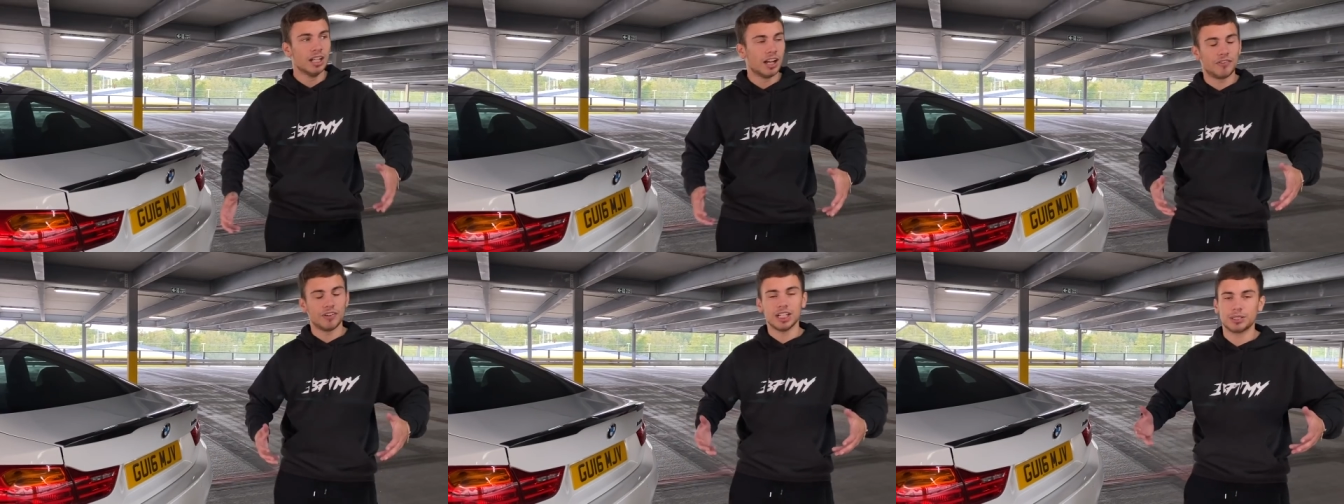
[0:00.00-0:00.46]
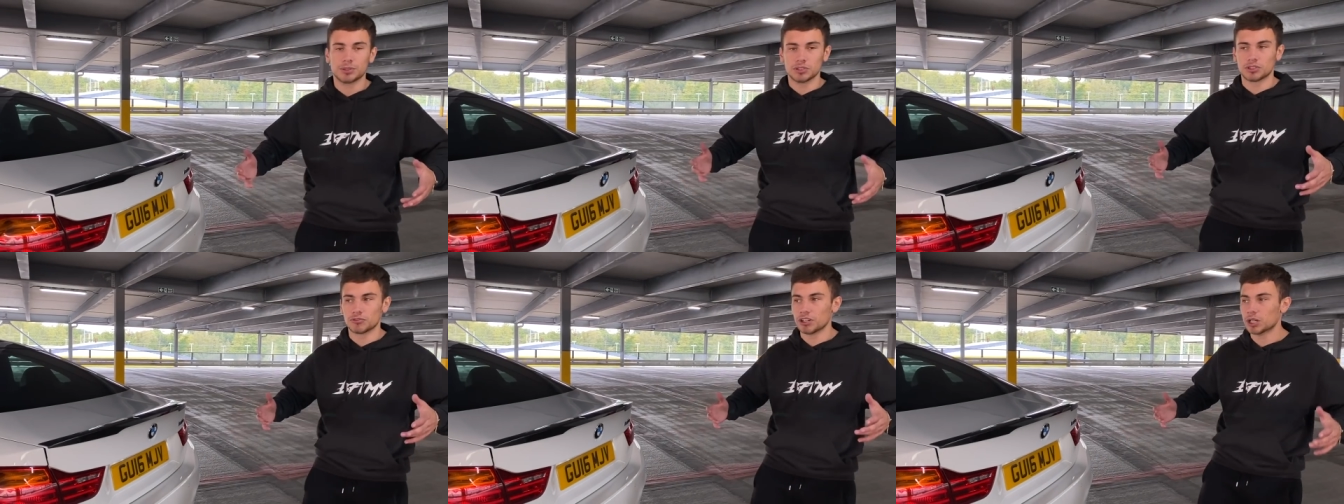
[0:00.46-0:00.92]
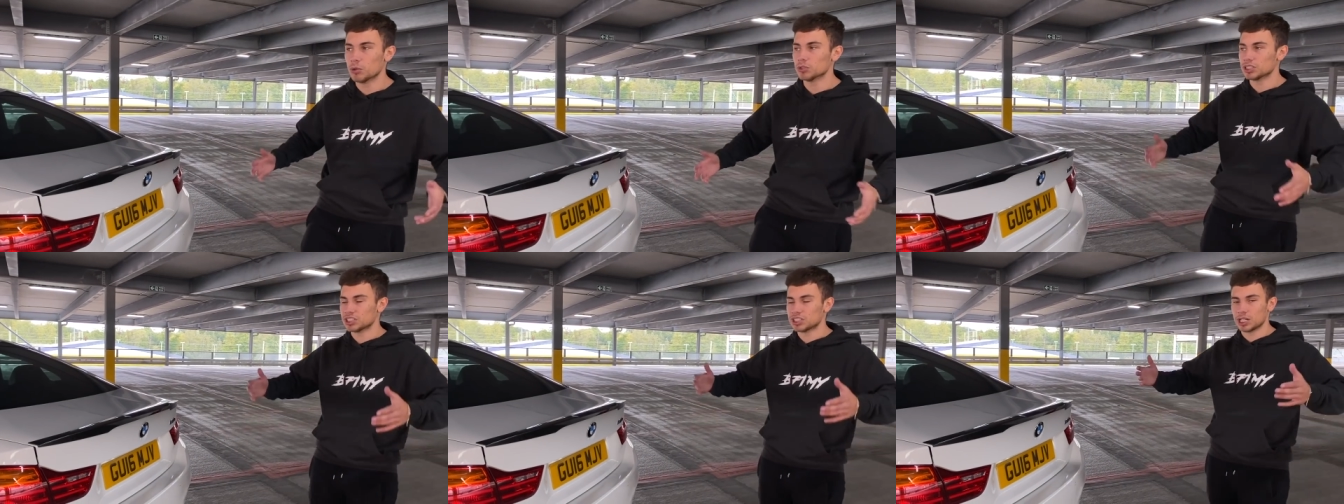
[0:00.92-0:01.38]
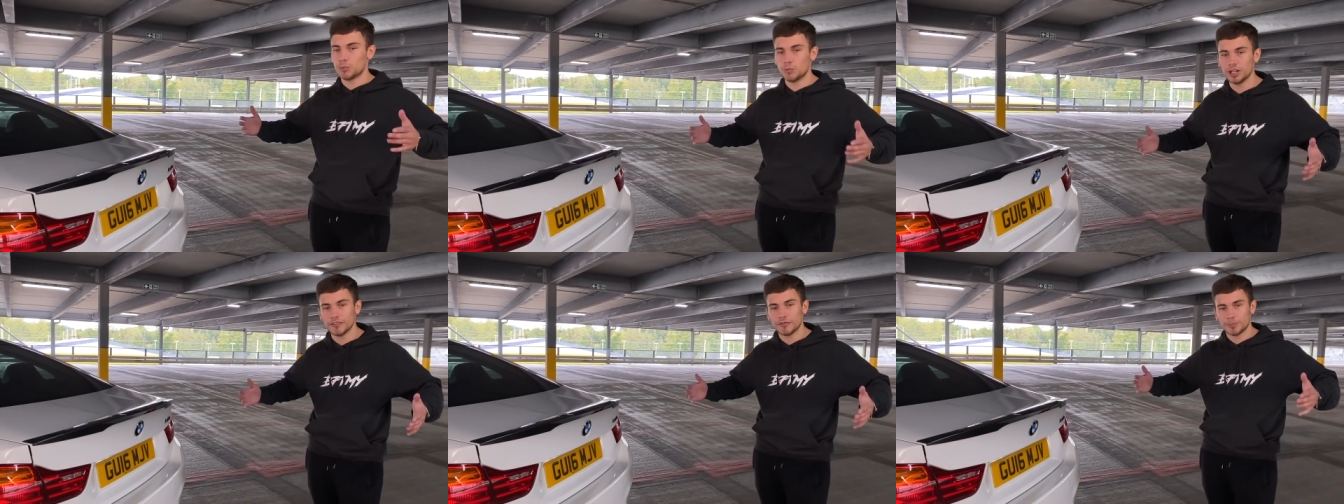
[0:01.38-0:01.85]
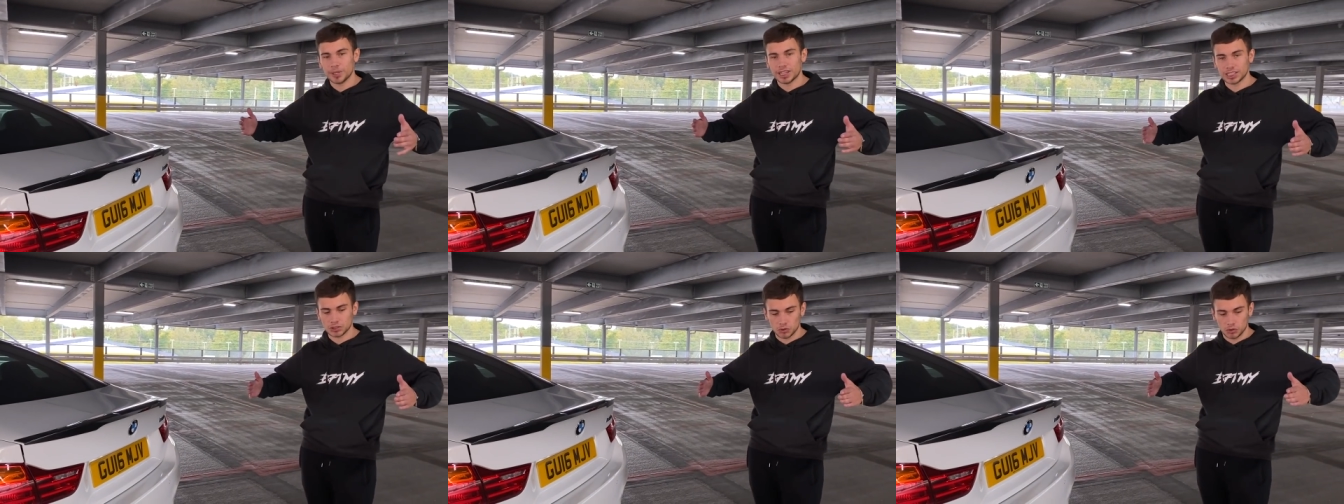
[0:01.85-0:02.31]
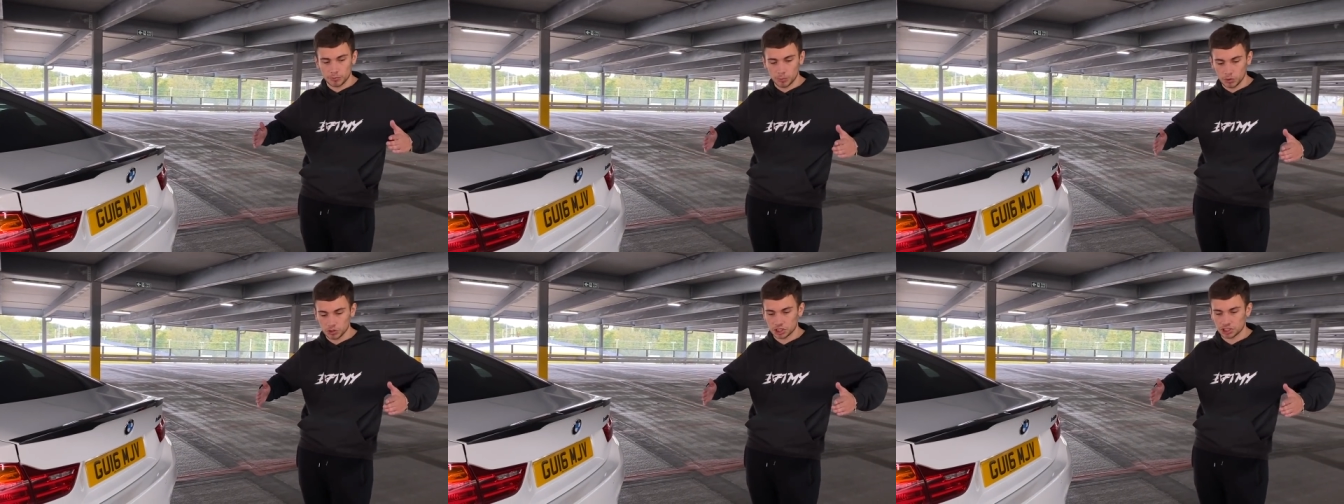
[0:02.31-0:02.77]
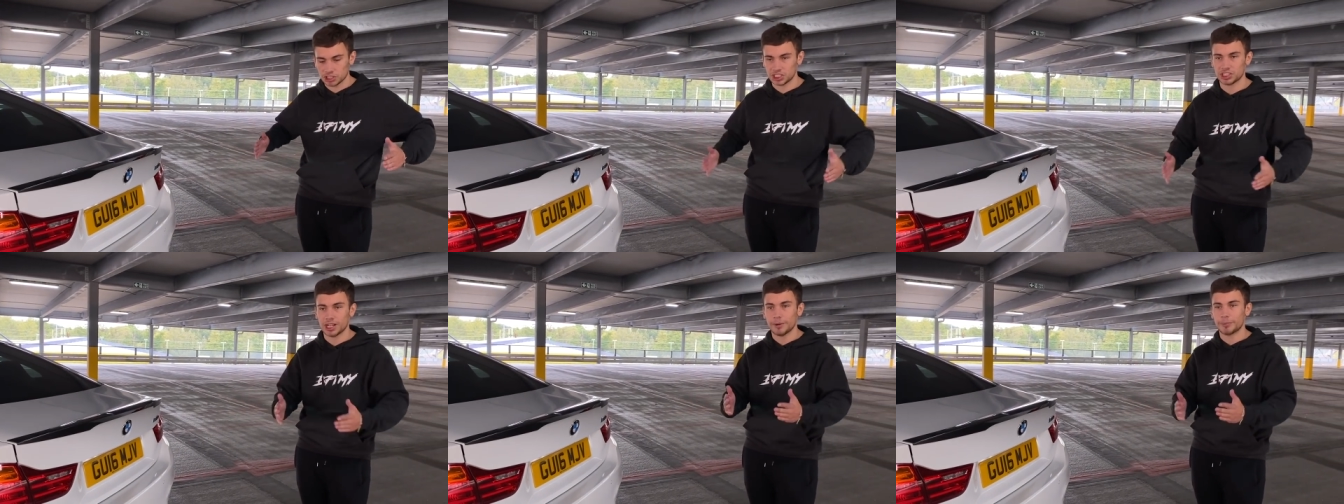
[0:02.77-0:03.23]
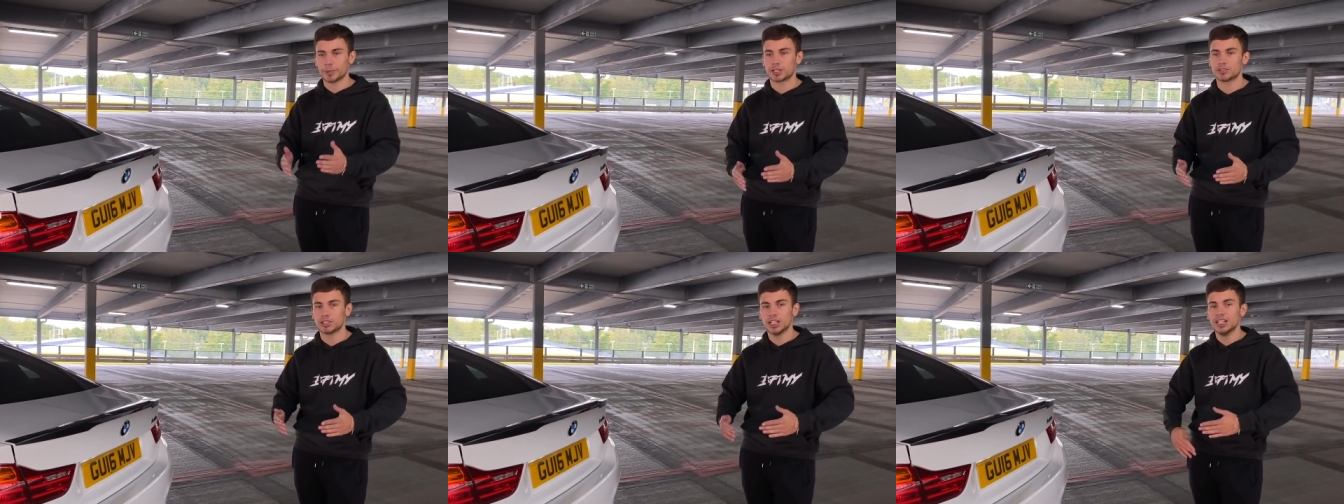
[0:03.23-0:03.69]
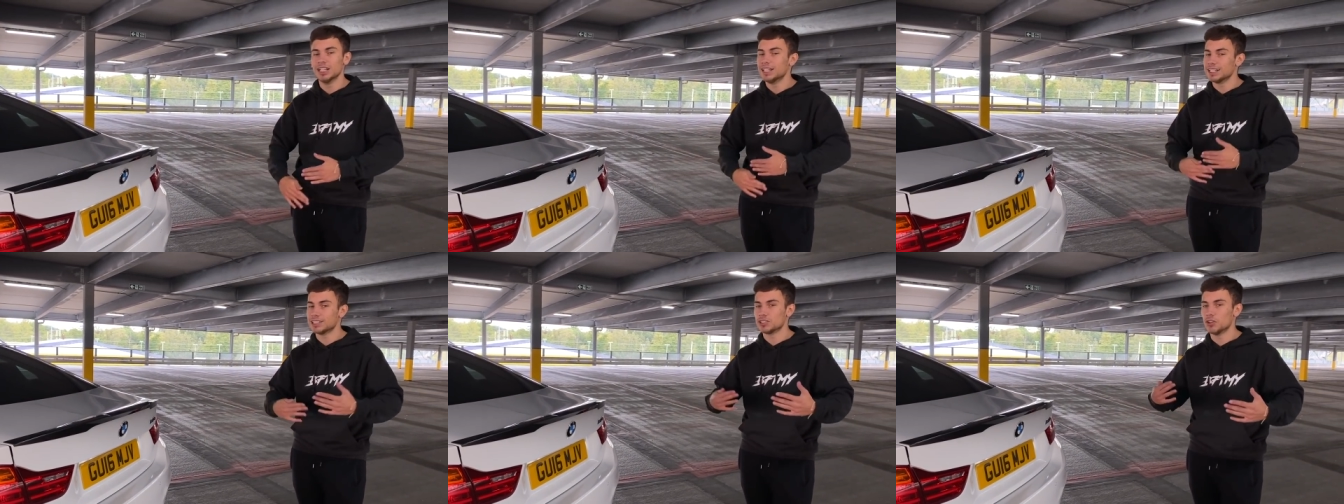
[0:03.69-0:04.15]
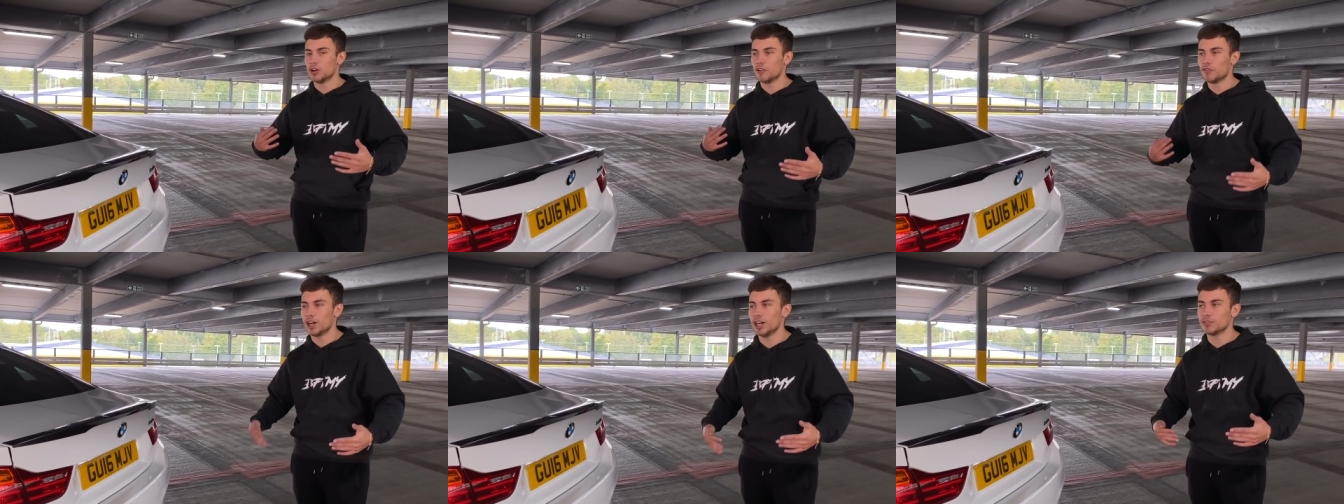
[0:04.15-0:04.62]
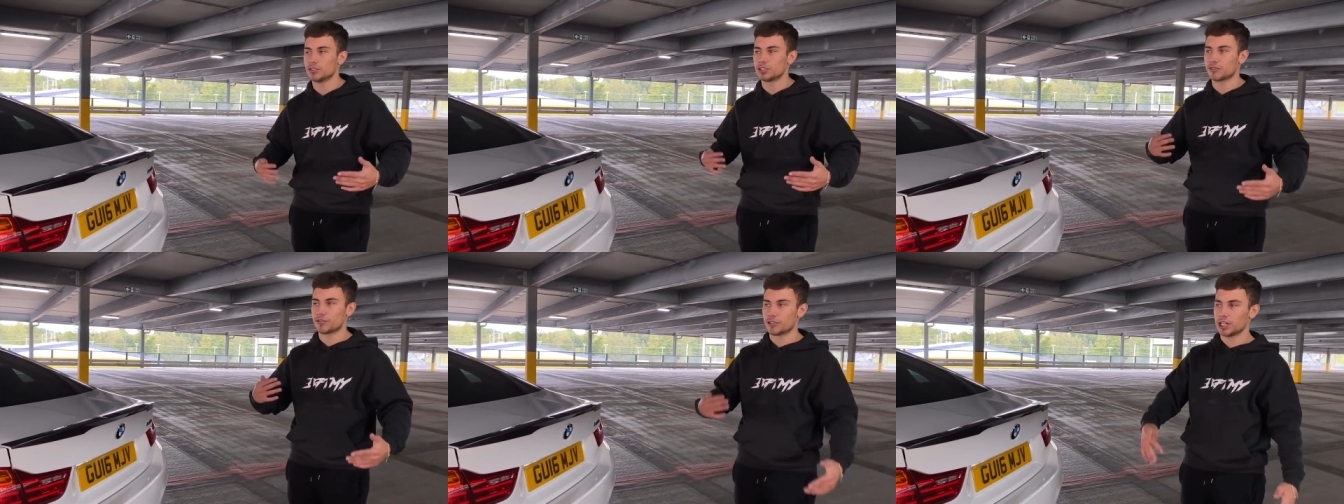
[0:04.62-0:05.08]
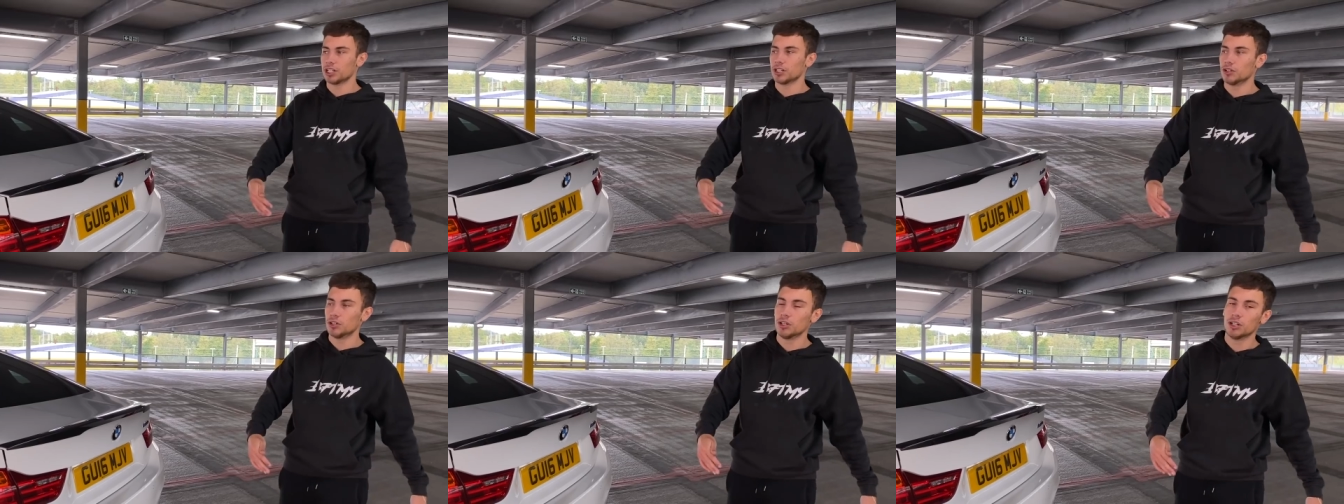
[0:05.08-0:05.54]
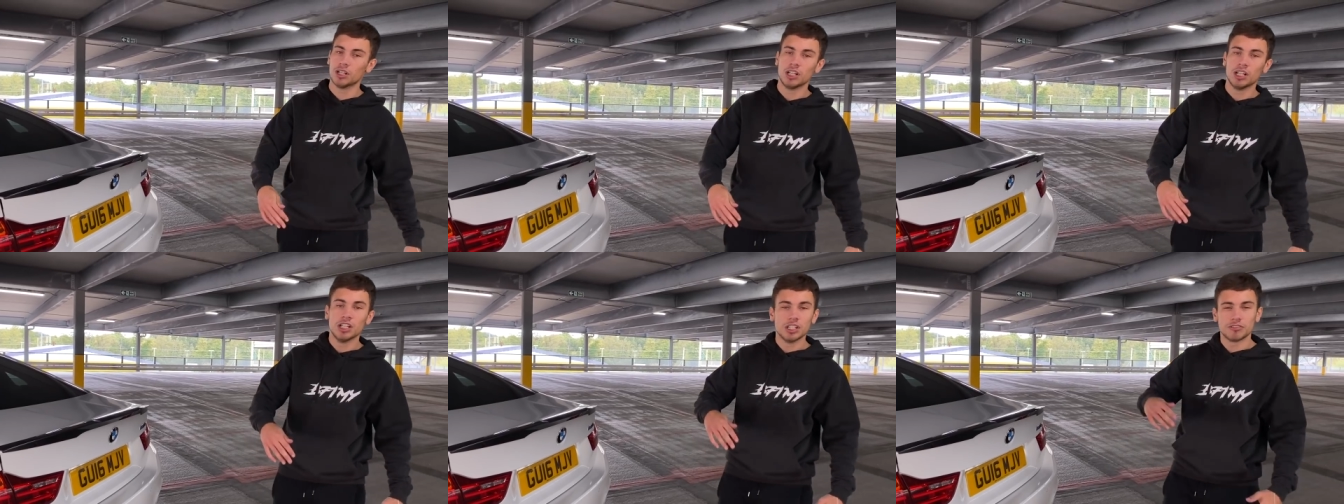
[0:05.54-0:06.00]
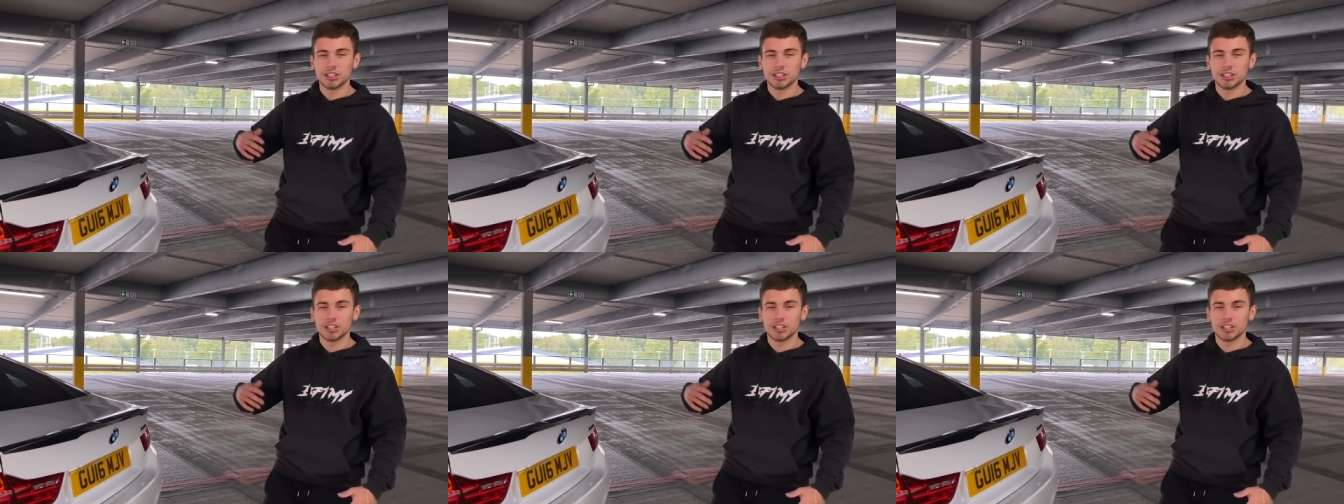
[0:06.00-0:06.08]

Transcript: I think that's because the rear quarter's the same width, but they're sort of more stretched out because it's not a five door, it's a three door. The